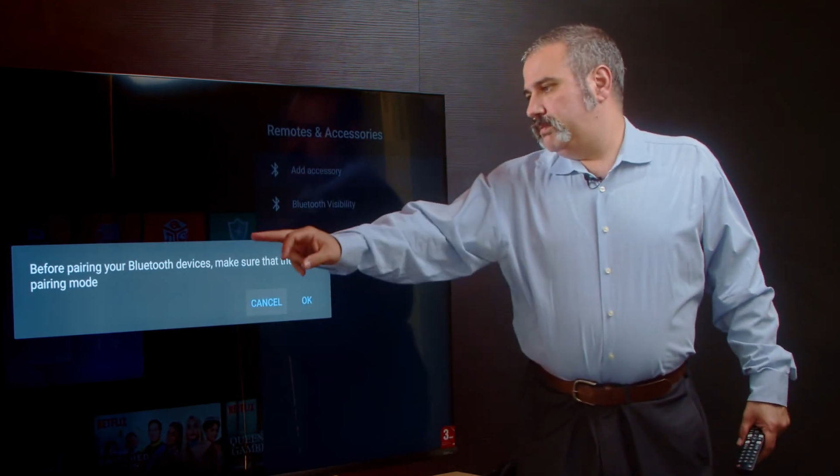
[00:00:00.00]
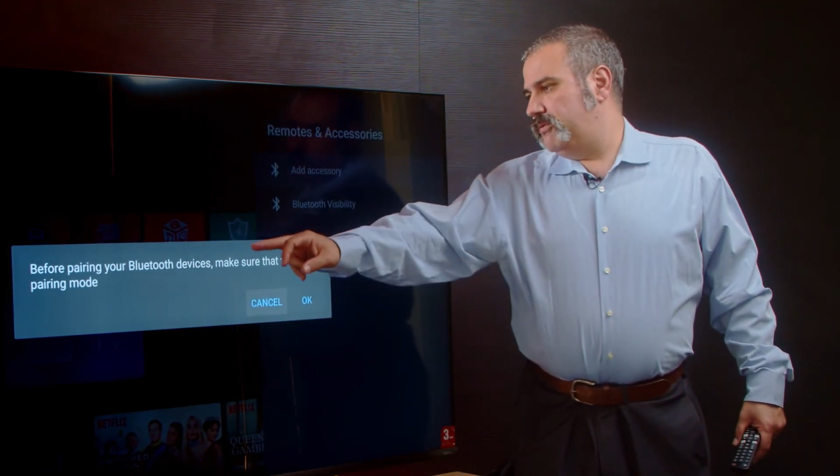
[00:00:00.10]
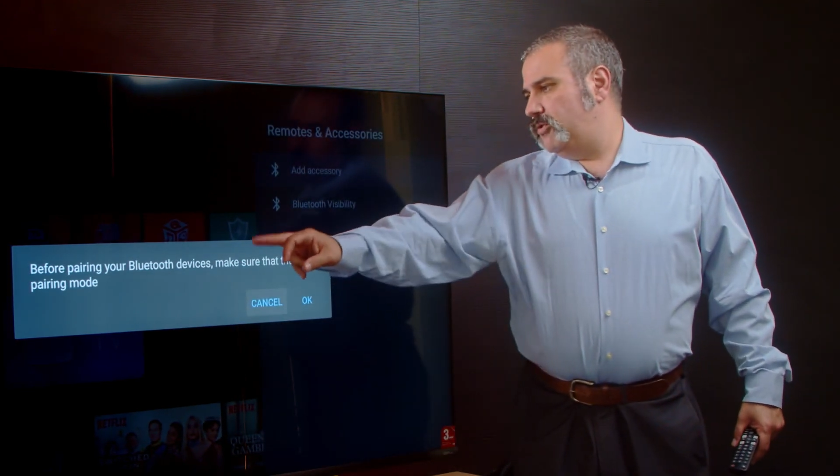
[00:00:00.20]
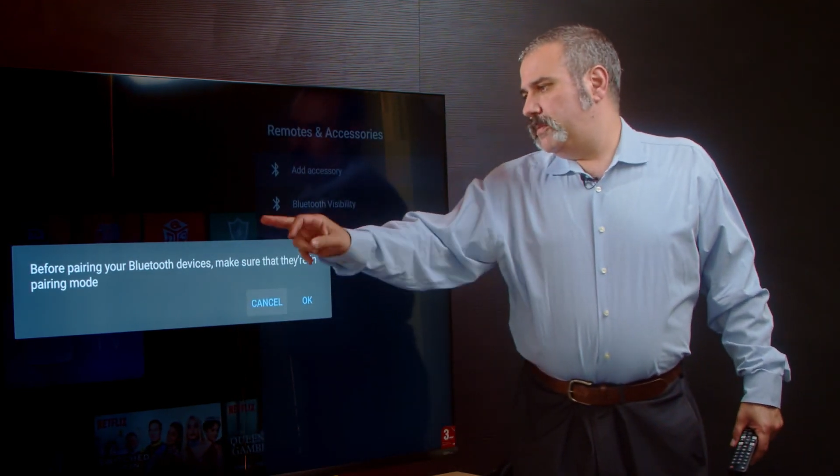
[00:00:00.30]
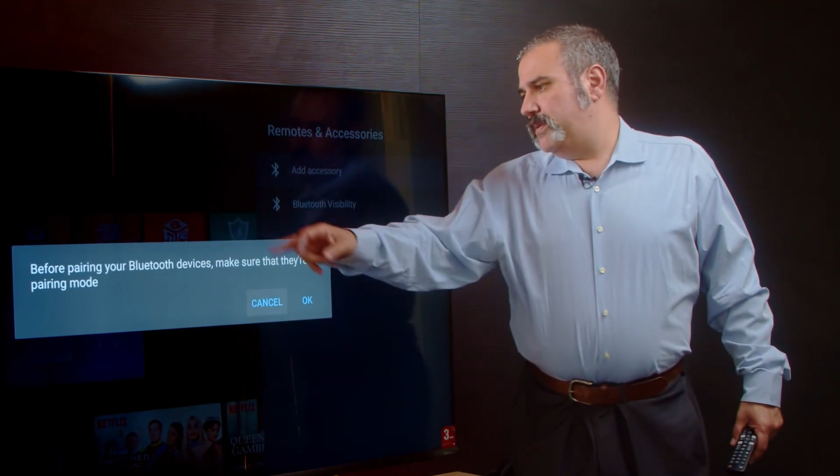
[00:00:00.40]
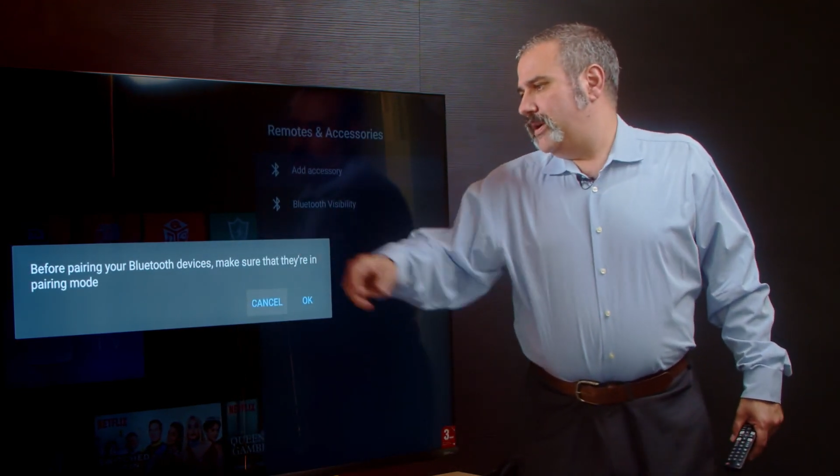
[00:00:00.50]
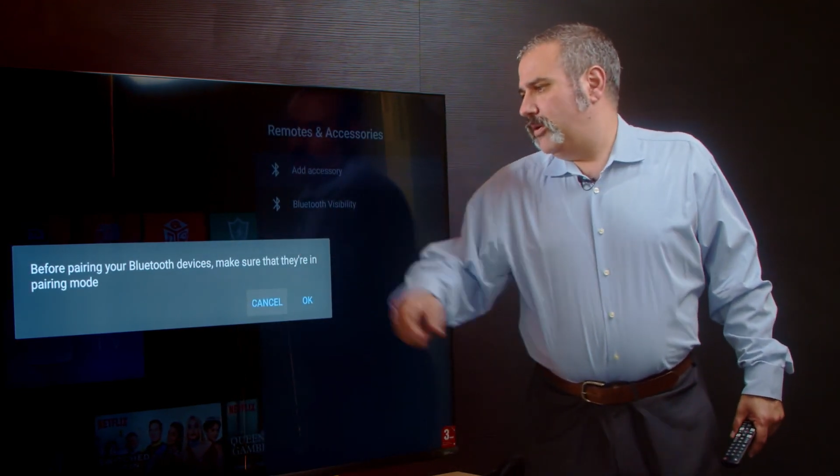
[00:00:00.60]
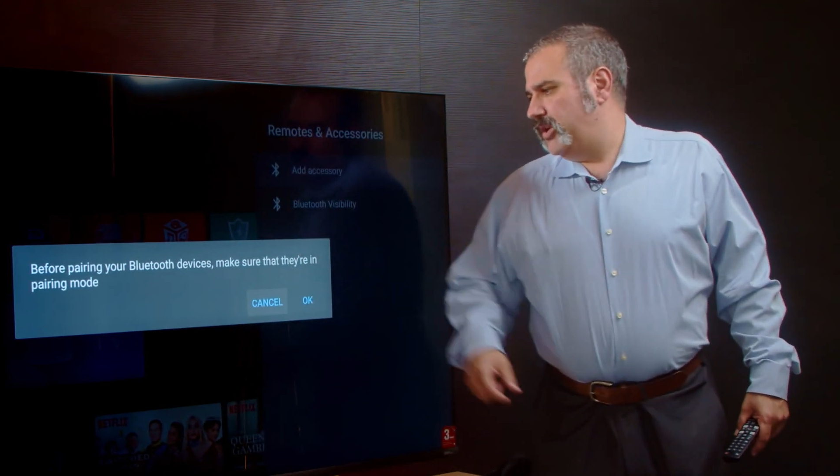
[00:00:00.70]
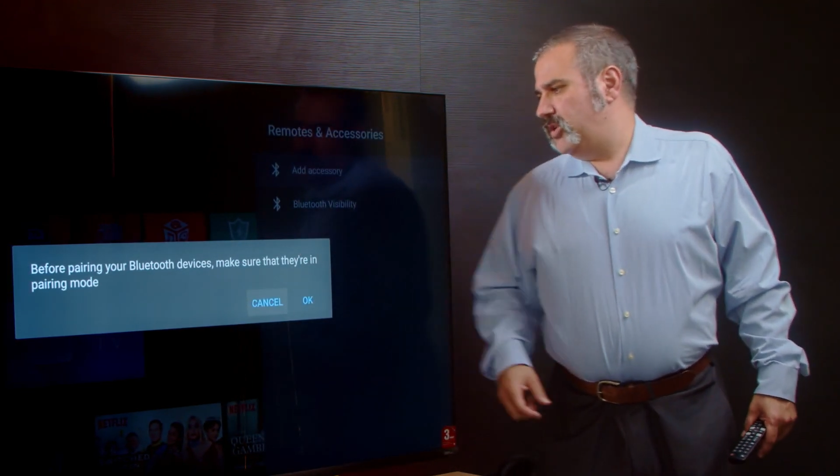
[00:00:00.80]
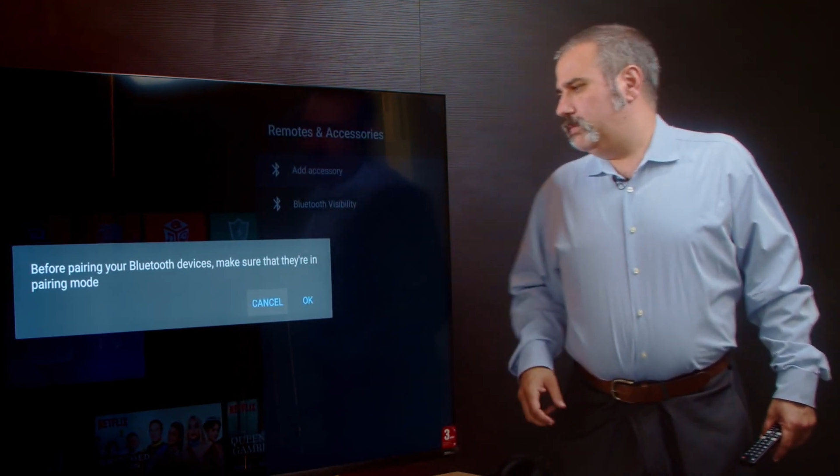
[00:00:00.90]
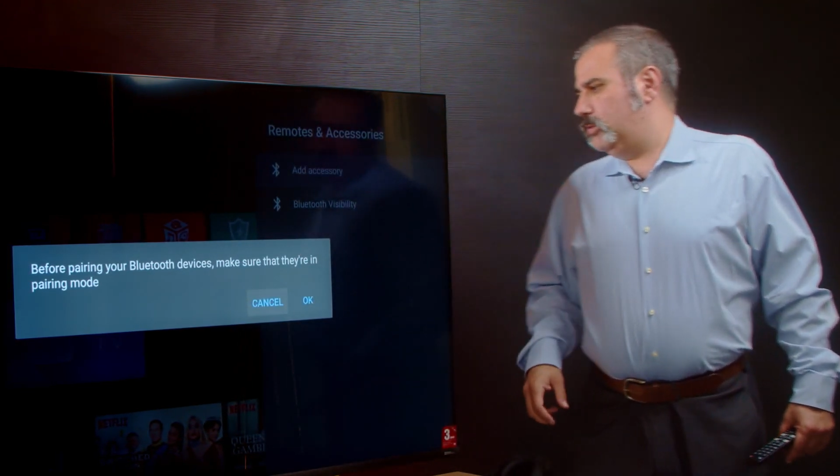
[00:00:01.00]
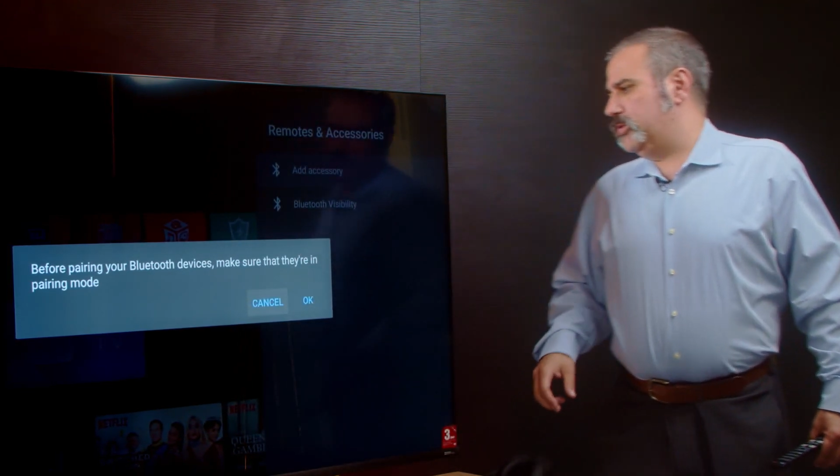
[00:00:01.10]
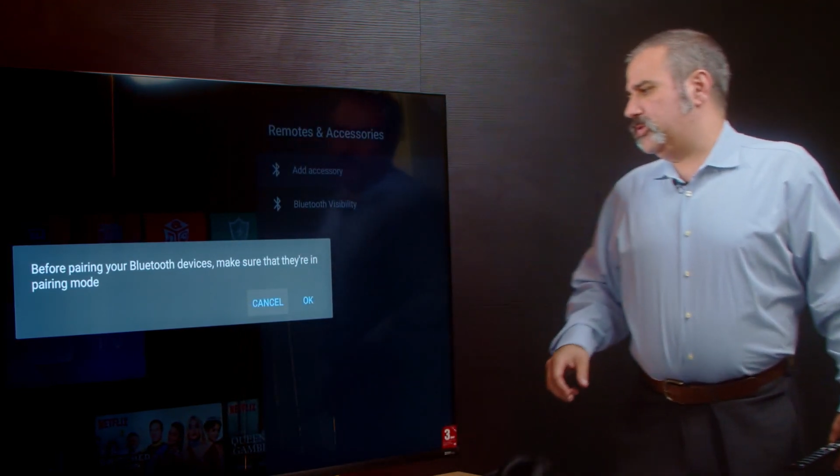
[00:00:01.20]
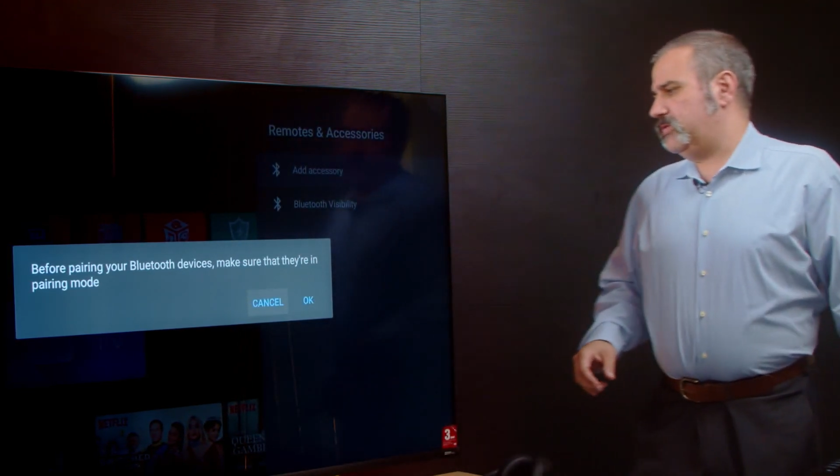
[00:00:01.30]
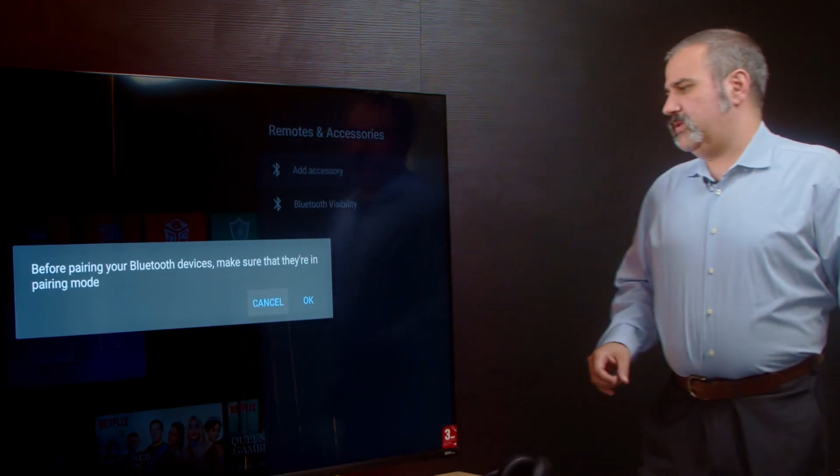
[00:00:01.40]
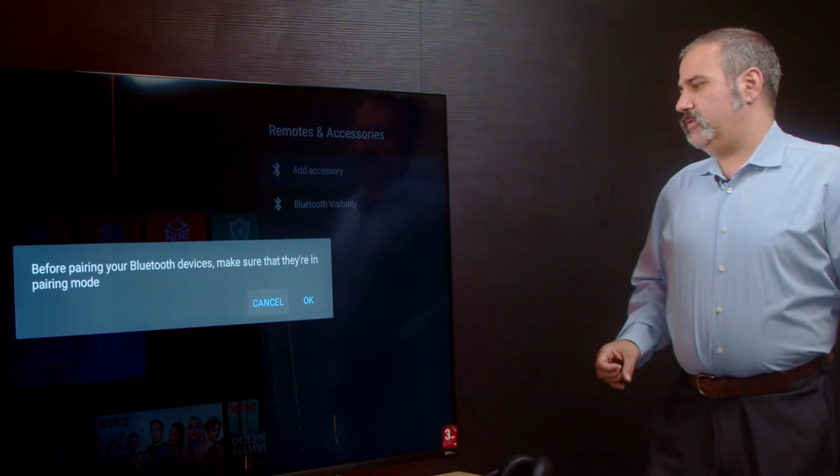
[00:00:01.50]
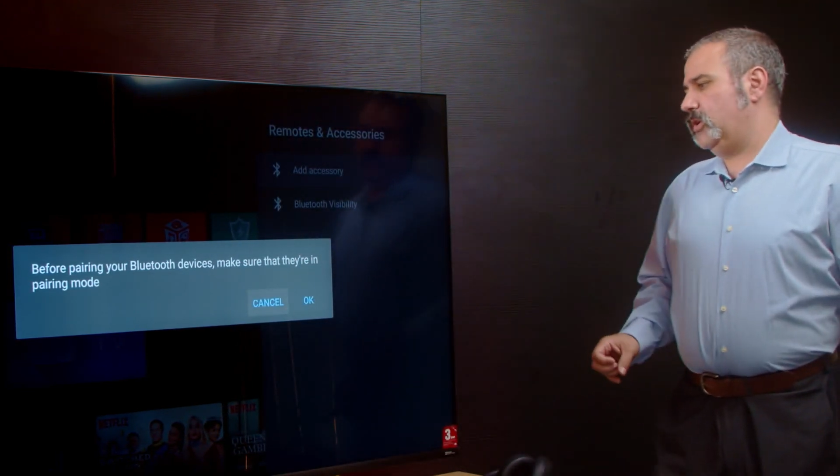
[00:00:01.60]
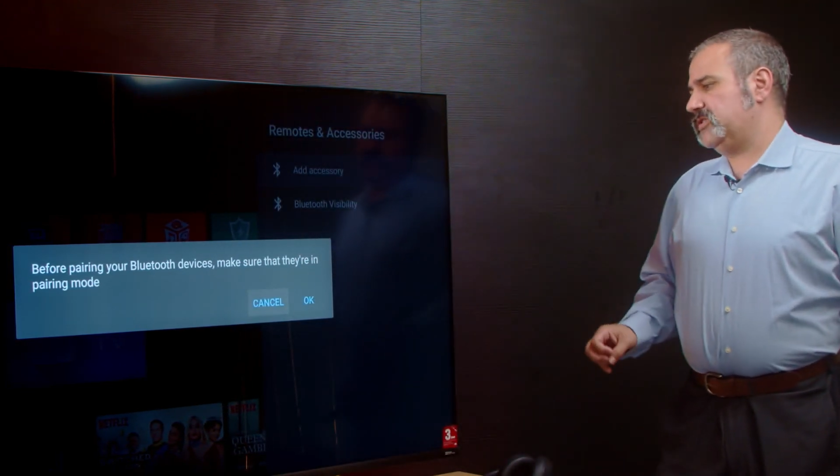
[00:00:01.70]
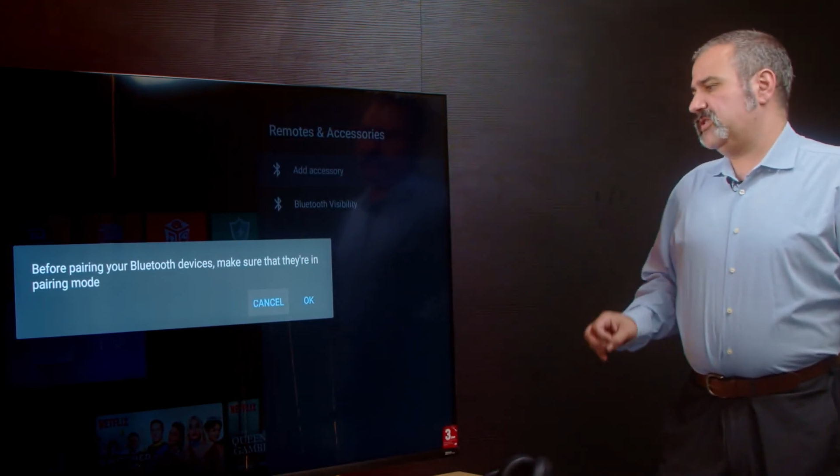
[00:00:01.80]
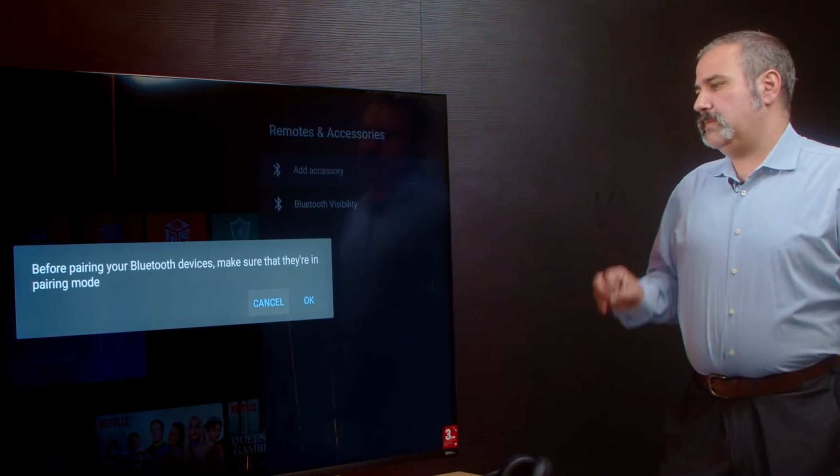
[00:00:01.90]
before pairing your Bluetooth
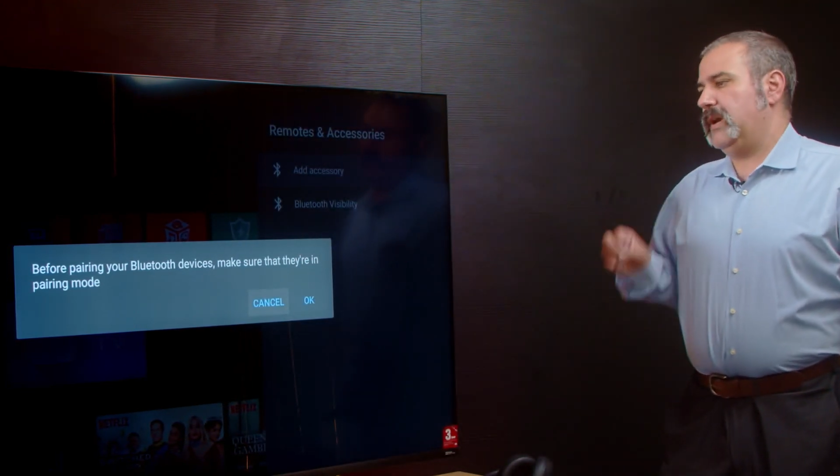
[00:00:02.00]
devices,